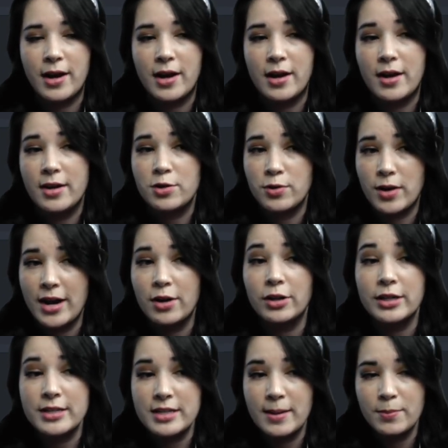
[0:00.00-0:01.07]
try or
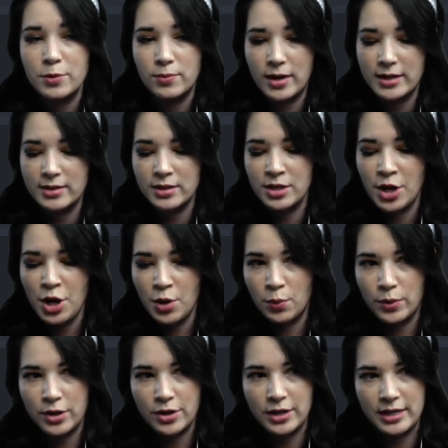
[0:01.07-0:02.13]
accept runs,
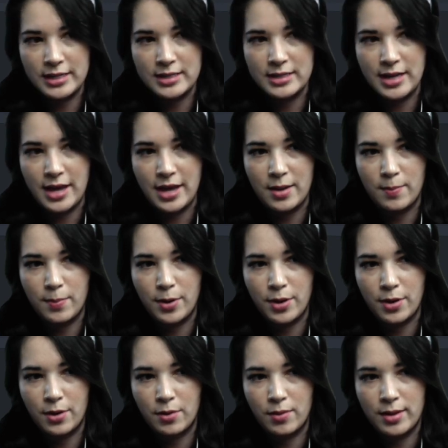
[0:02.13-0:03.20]
we are going to say
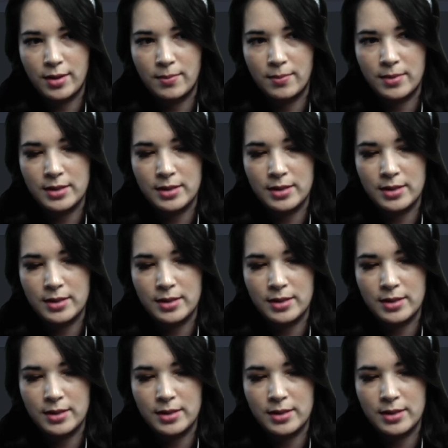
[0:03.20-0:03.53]
poem.close.